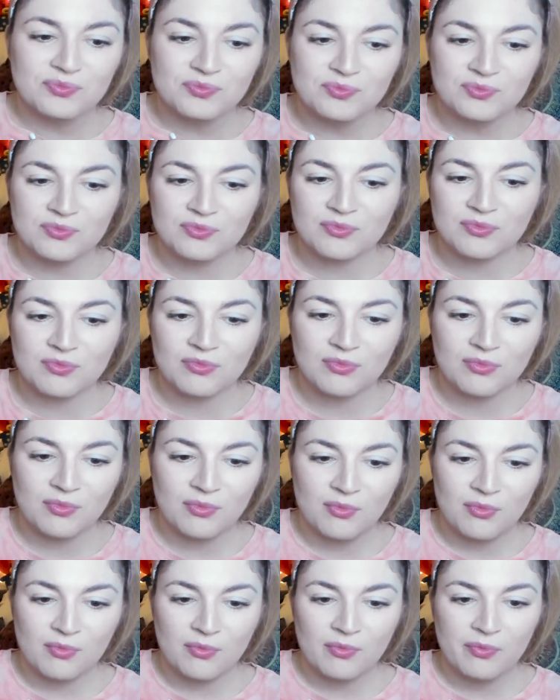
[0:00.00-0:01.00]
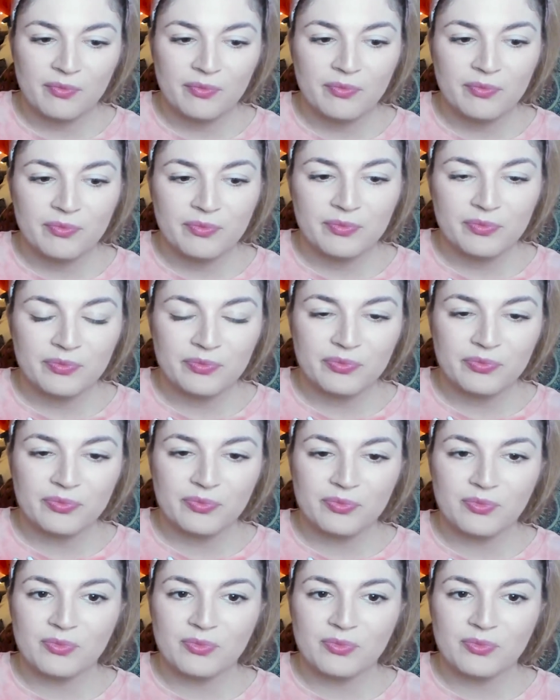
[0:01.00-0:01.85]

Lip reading: No one is speaking in this clip.